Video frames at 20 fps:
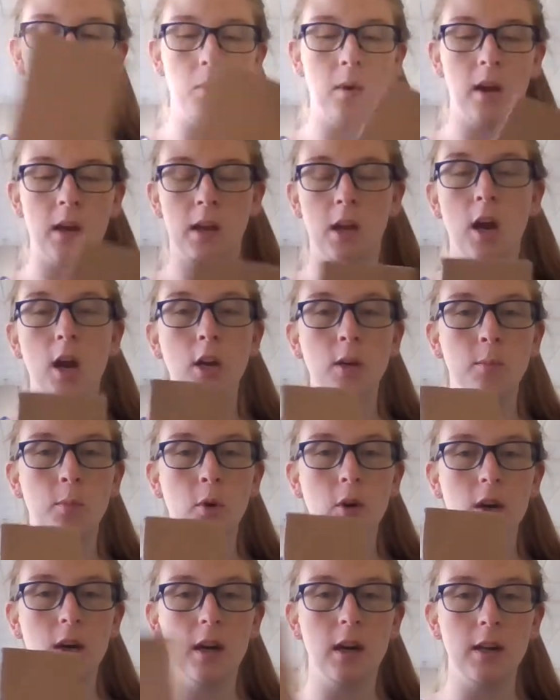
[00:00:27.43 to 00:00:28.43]

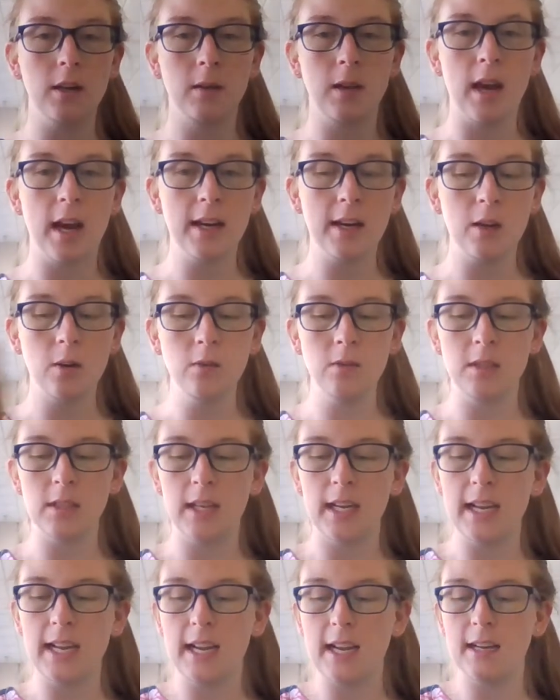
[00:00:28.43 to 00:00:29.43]
cardboard cutout,
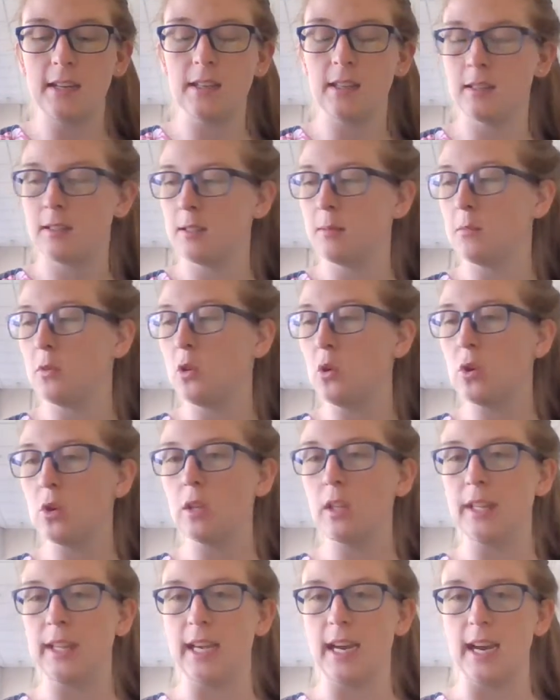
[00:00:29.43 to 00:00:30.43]
and some
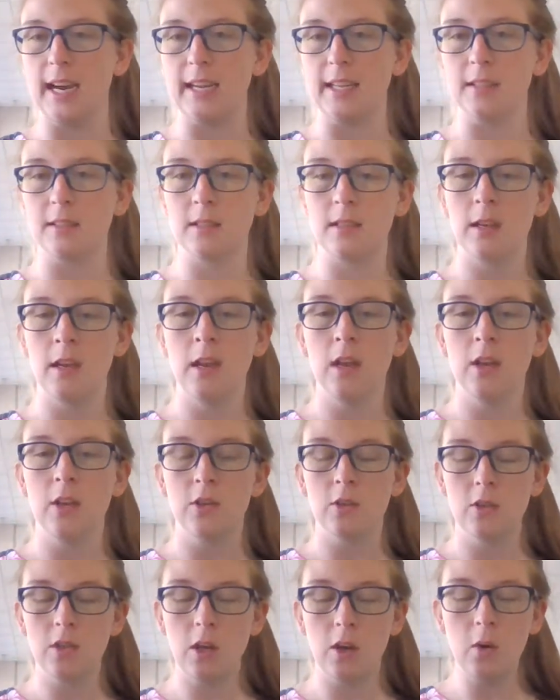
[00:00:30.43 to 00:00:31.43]
googly eyes.
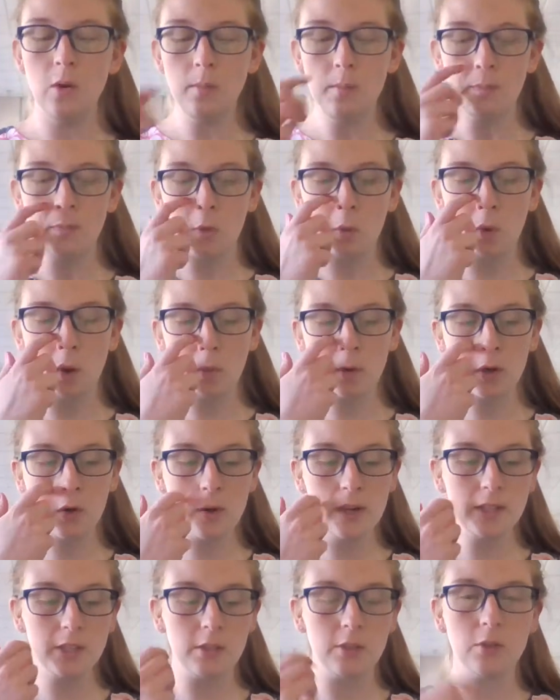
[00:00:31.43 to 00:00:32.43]
So what we're
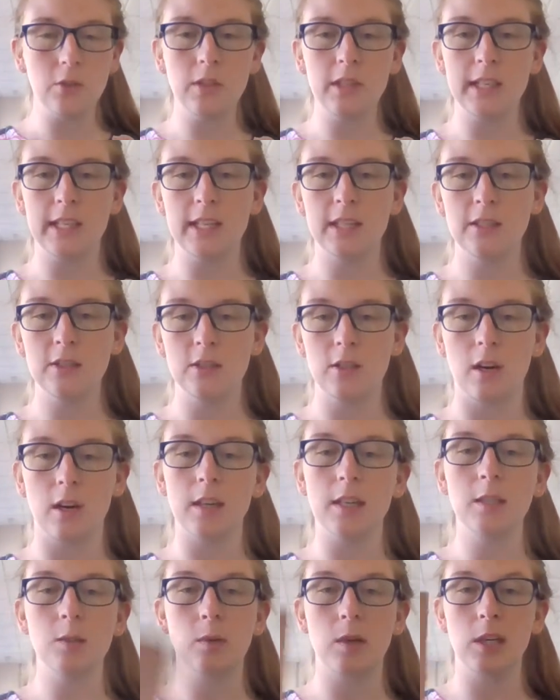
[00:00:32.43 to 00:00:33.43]
going to do to get us
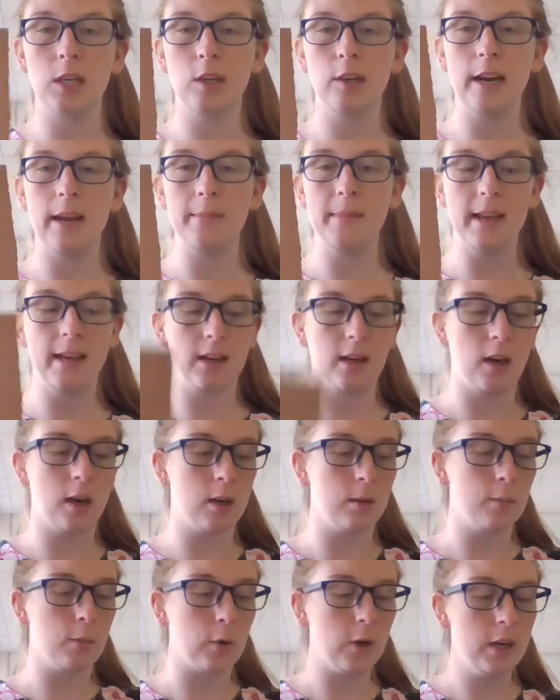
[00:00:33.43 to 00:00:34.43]
started is we're going to grab that
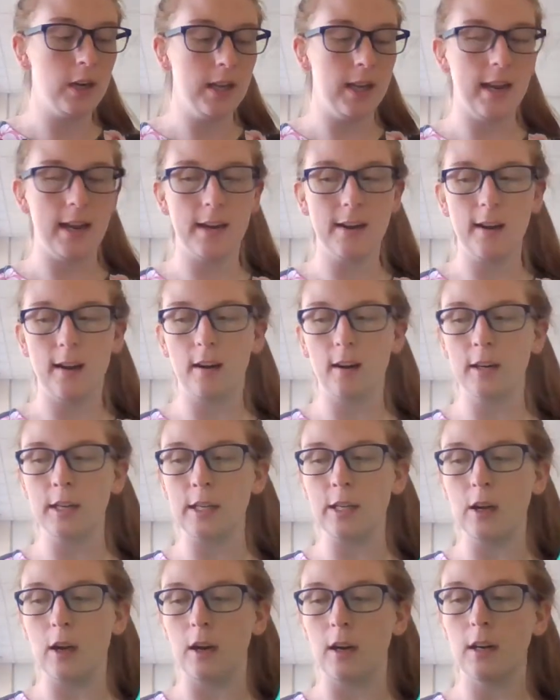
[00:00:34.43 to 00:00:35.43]
cardboard and our
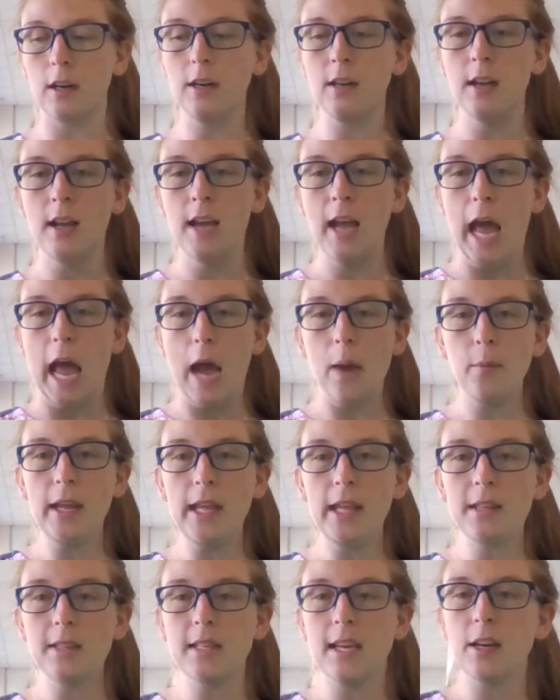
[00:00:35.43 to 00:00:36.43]
yarn, and we
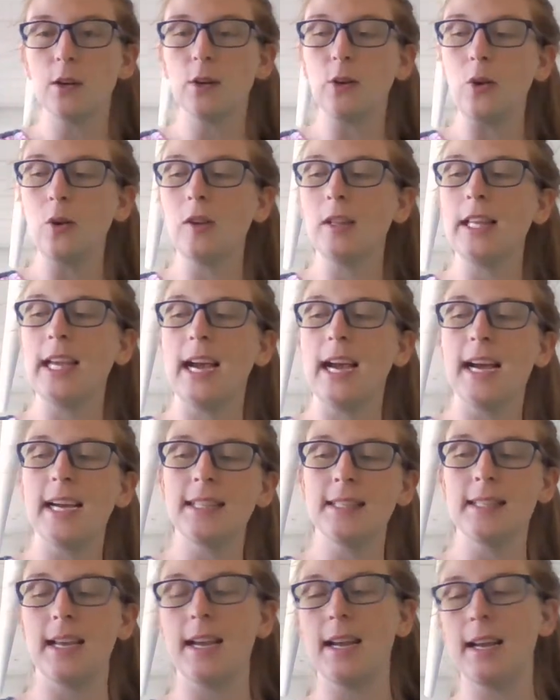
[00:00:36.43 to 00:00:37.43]
can set our googly
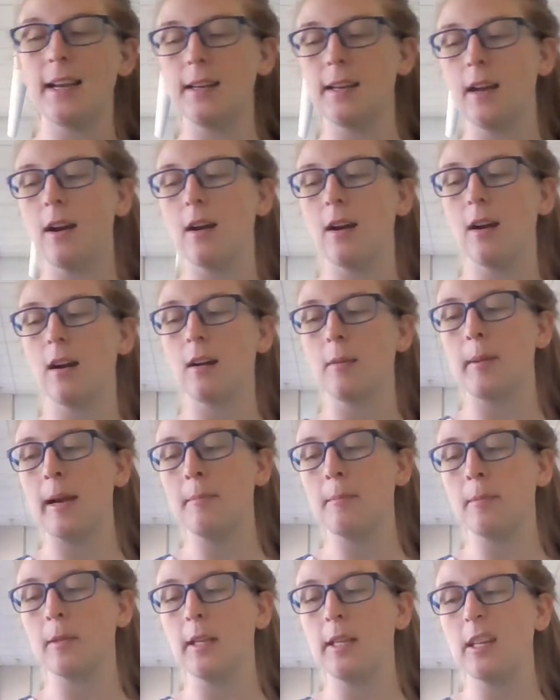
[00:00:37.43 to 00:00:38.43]
eyes and our
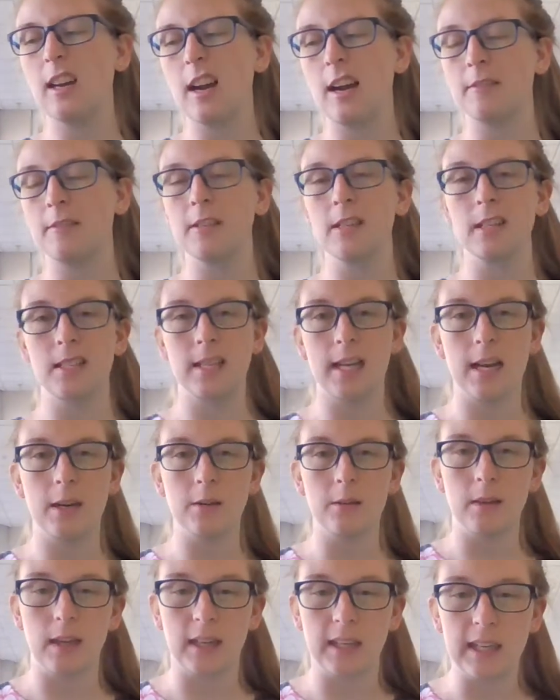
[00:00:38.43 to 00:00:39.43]
pipe cleaner off to the side.
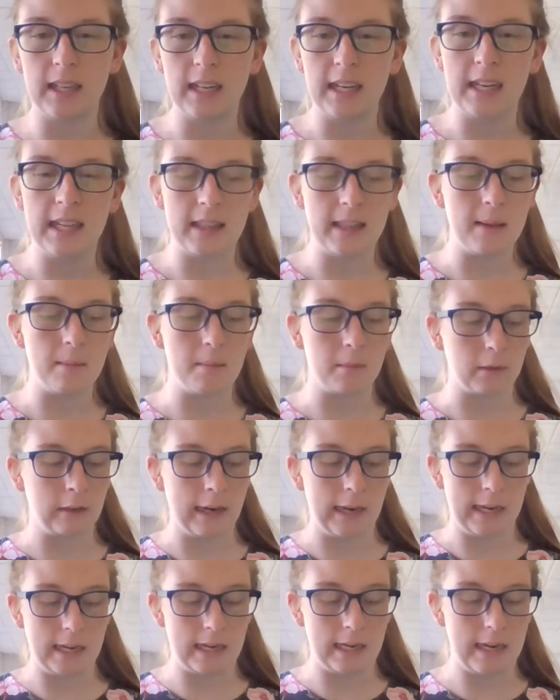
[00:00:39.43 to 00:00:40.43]
We're not going to need them
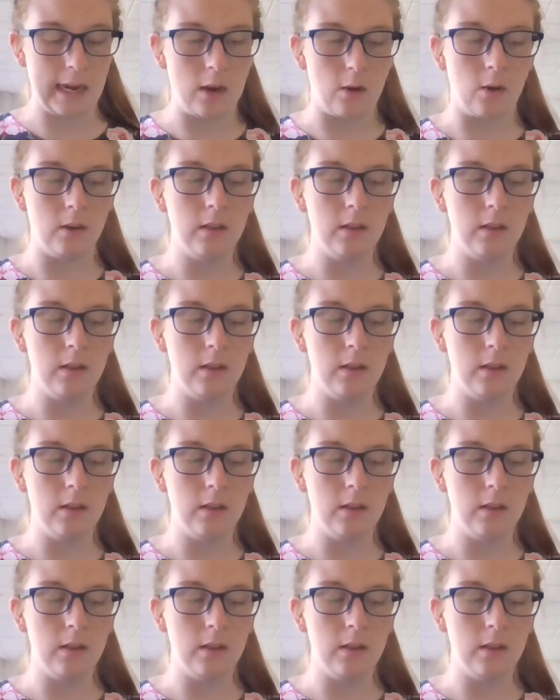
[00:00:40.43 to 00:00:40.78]
right now.